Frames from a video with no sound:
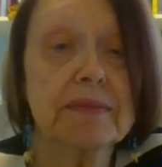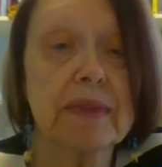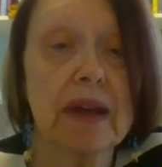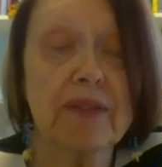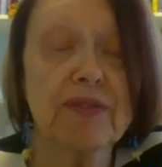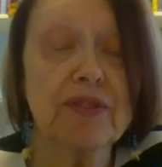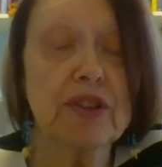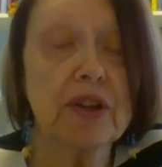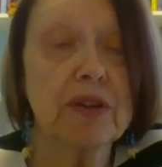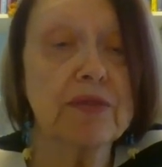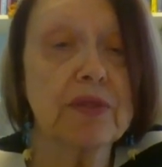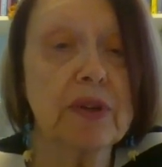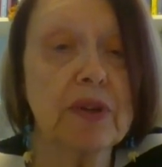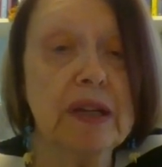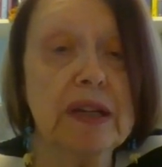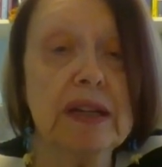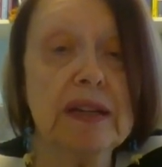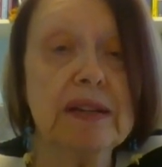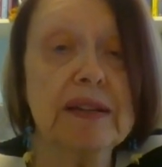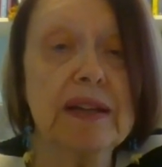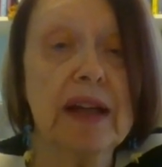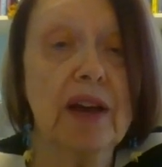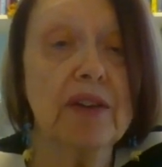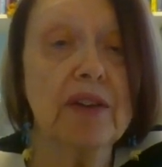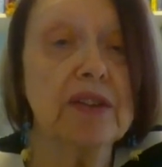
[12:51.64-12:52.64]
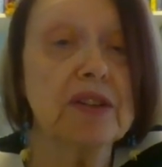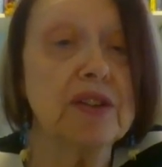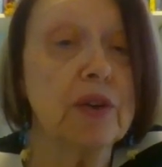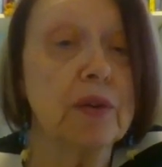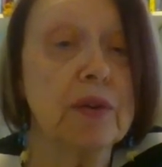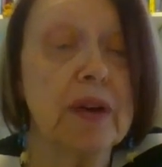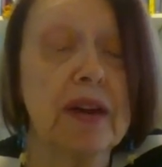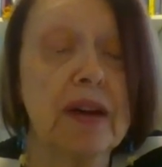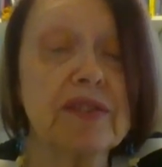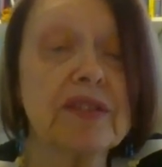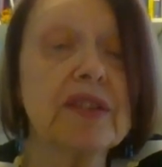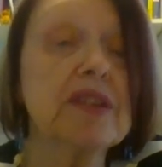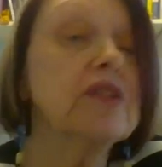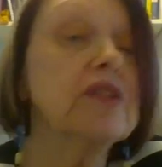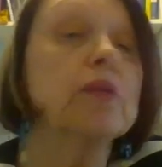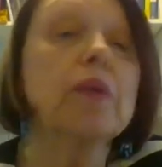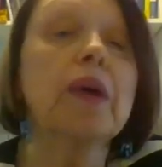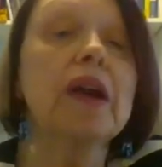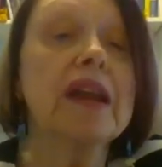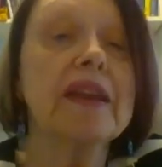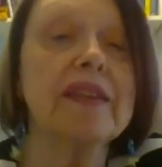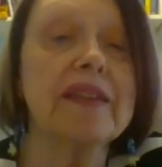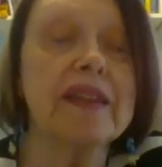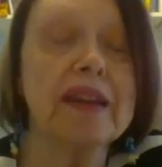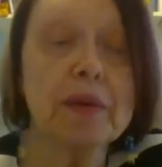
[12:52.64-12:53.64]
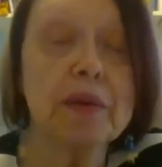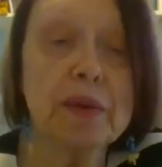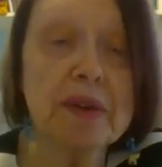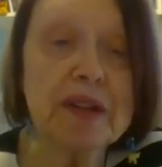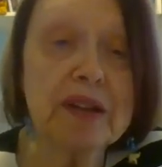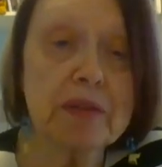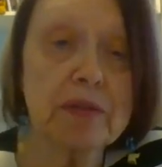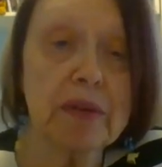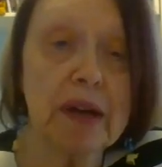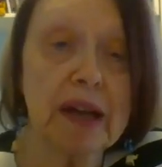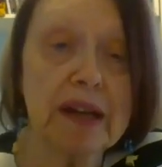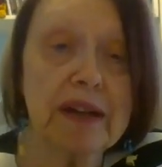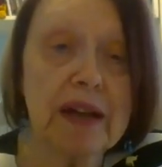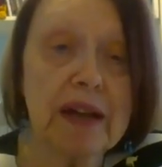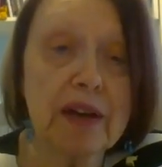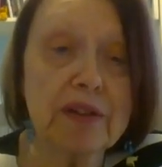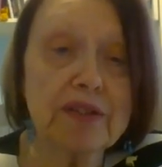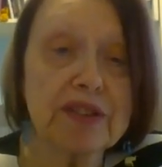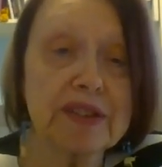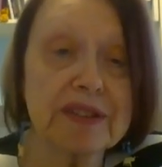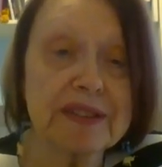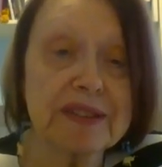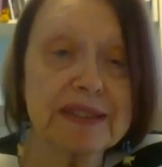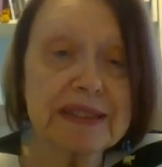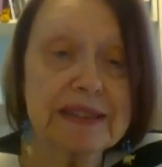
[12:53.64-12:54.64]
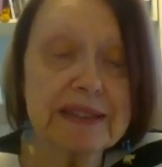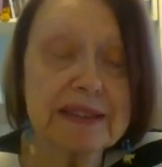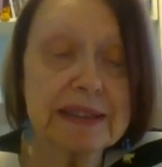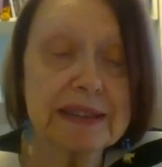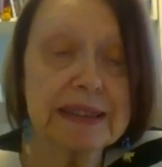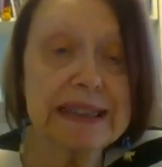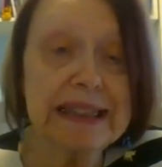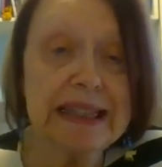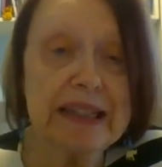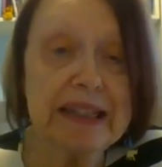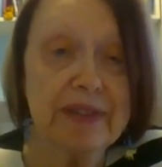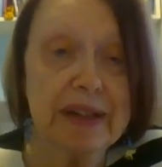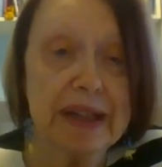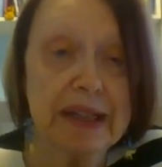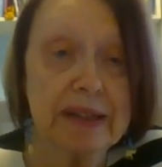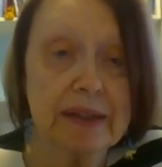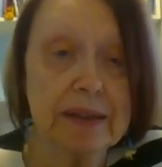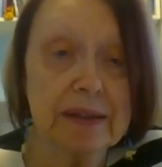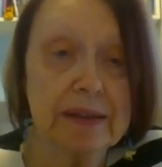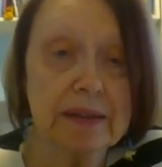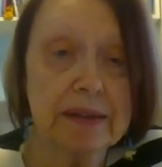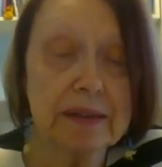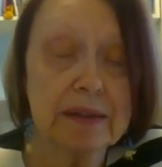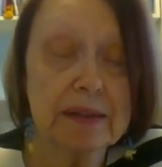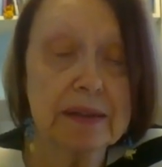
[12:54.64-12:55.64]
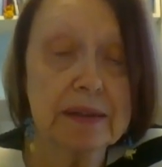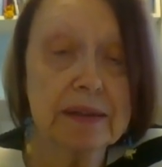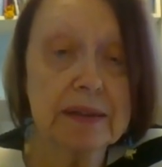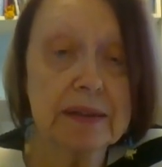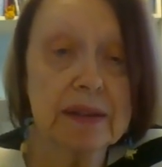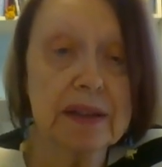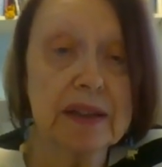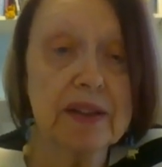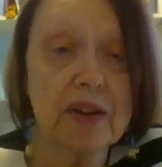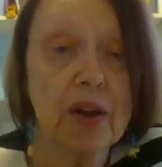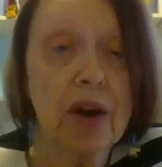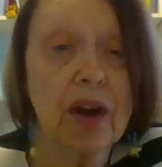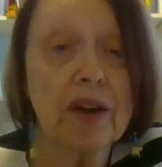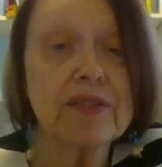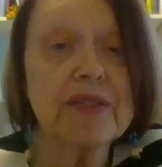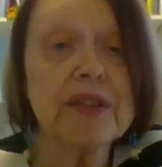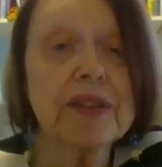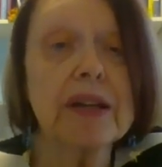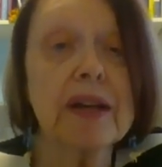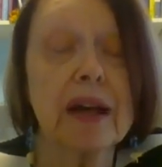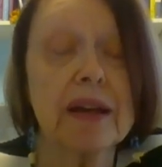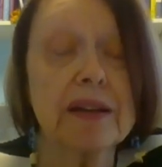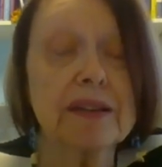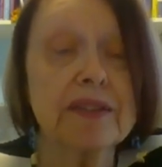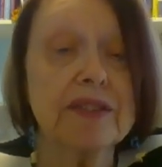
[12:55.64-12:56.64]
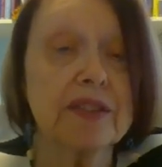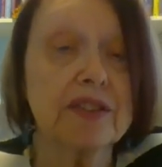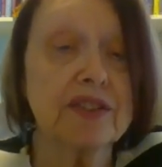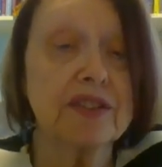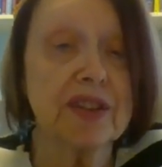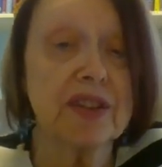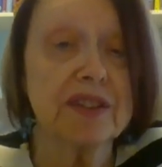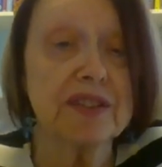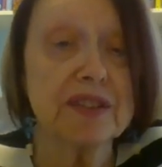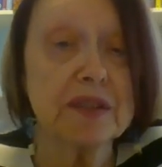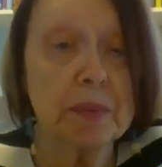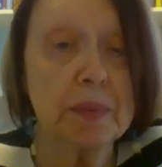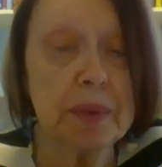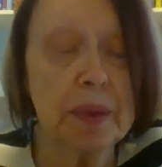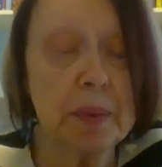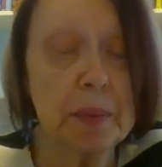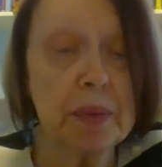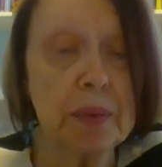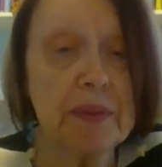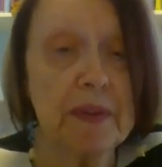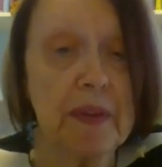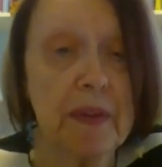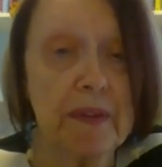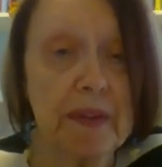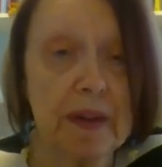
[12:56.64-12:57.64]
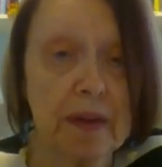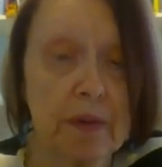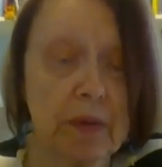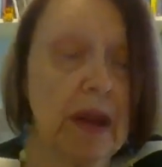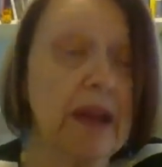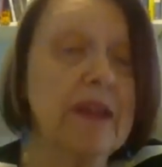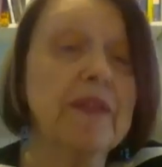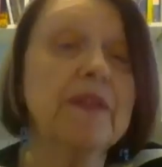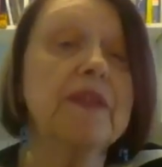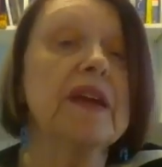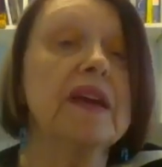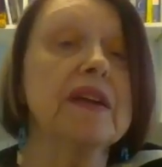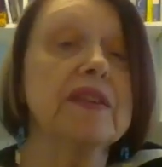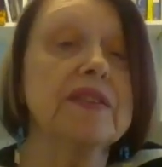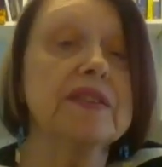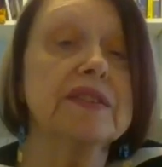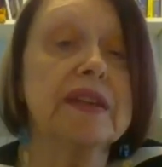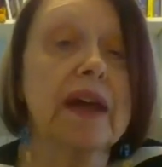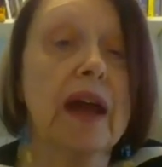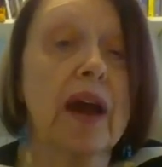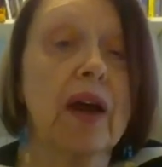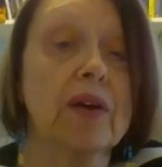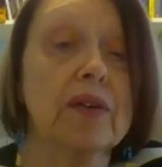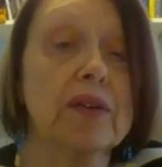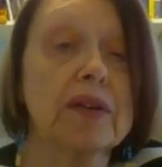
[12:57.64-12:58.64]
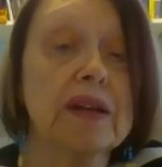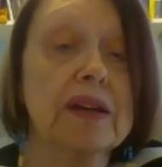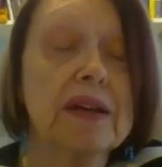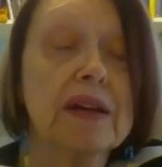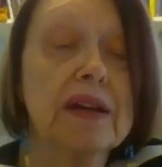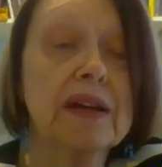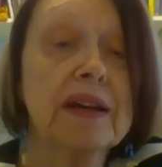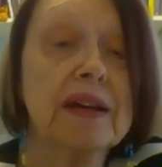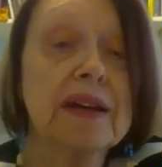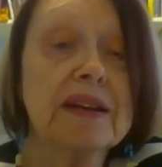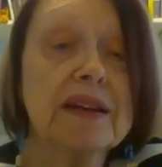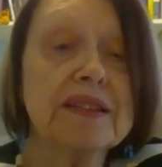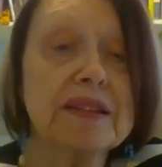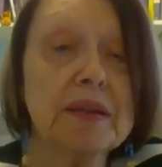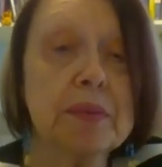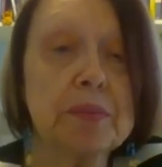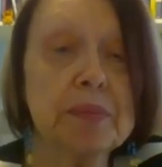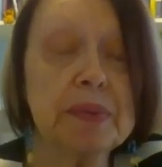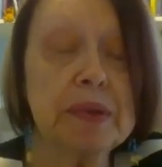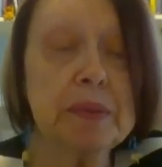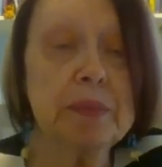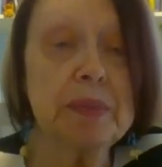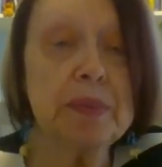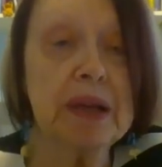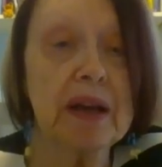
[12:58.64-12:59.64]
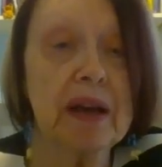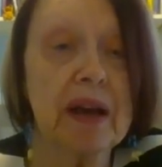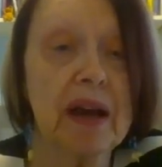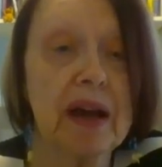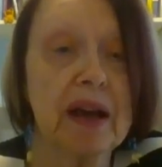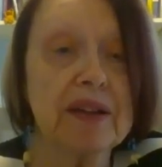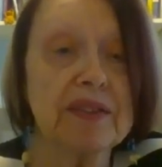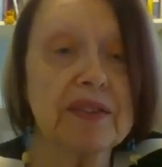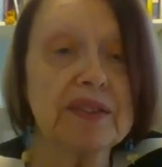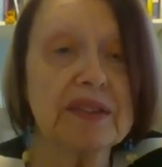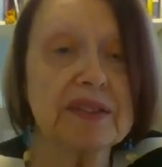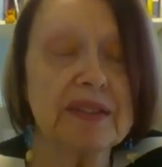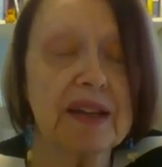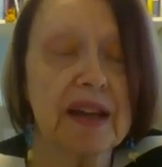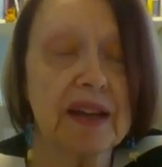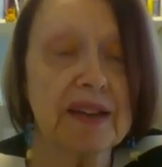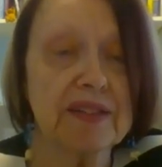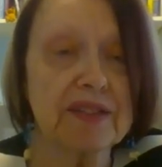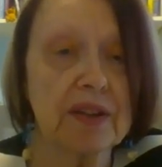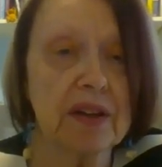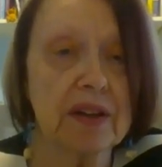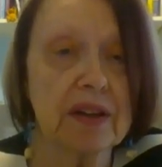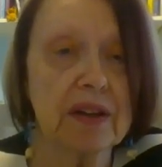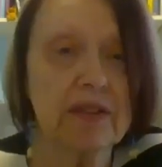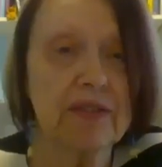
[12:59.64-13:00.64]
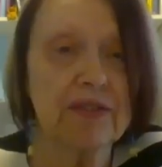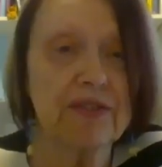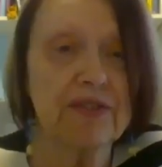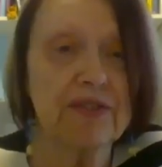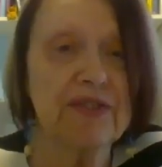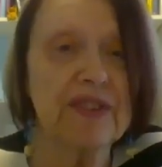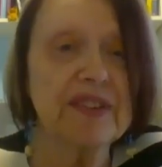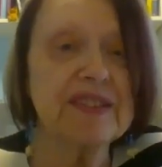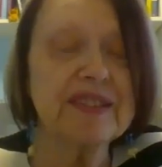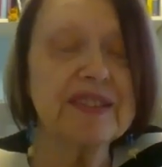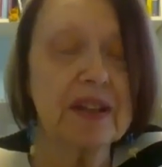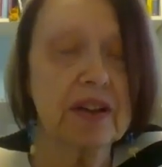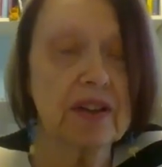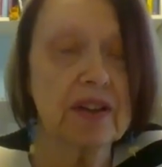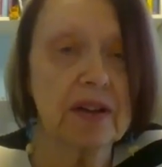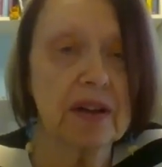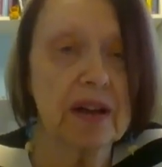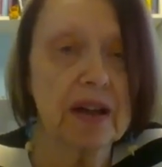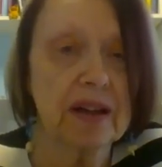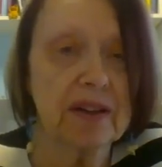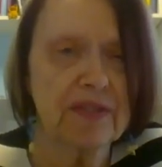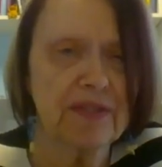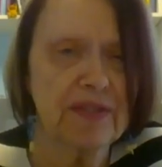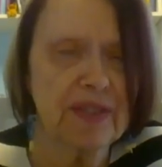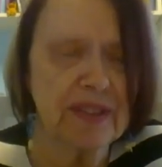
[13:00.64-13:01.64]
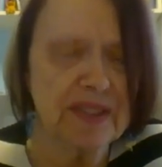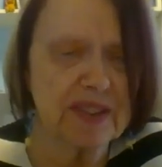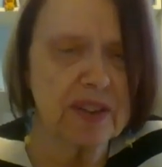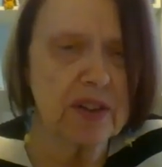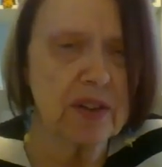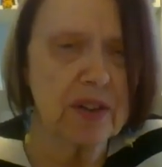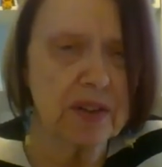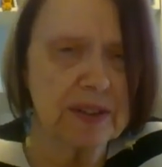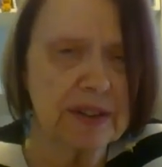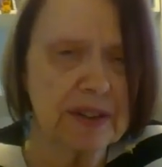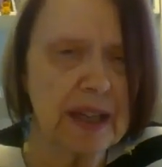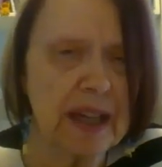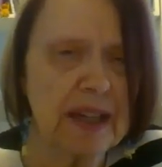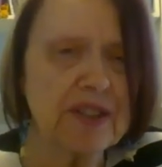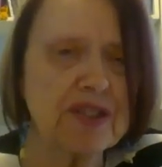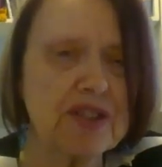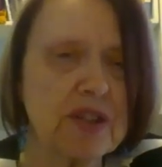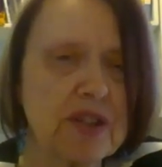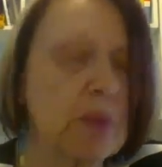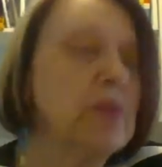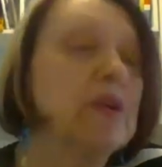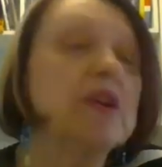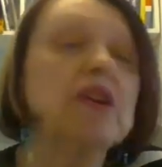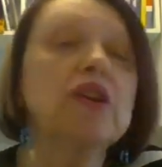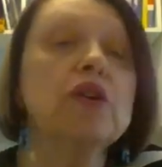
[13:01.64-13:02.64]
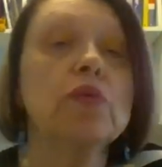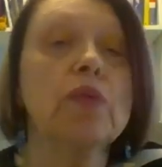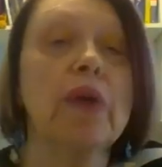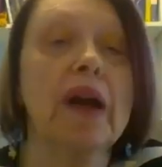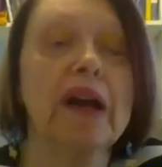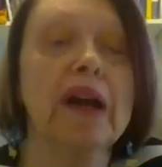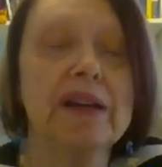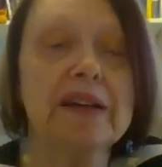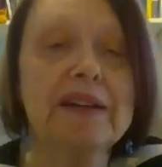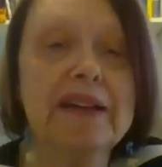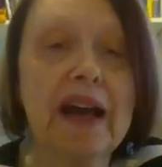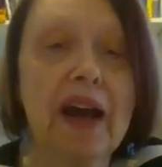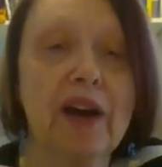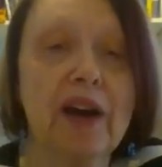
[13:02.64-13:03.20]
after you've written it down, you don't have to do anything with it right now, just leave it. And often I suggest to people that they write things down, simply because it takes on a physical nature when you write it